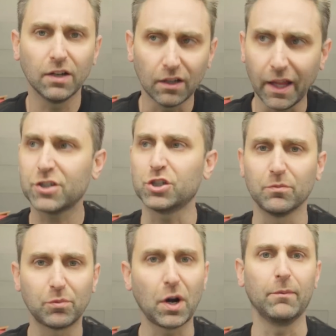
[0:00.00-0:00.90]

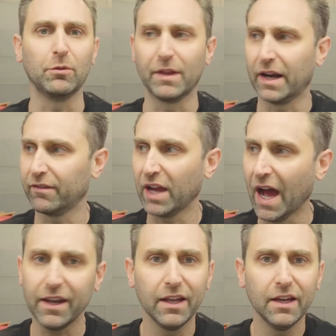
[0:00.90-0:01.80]
collection problem that I've
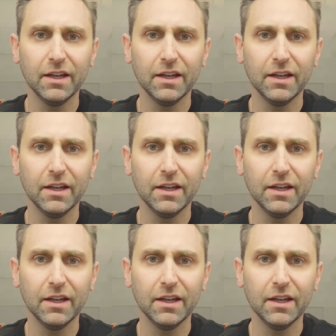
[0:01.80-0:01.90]
got.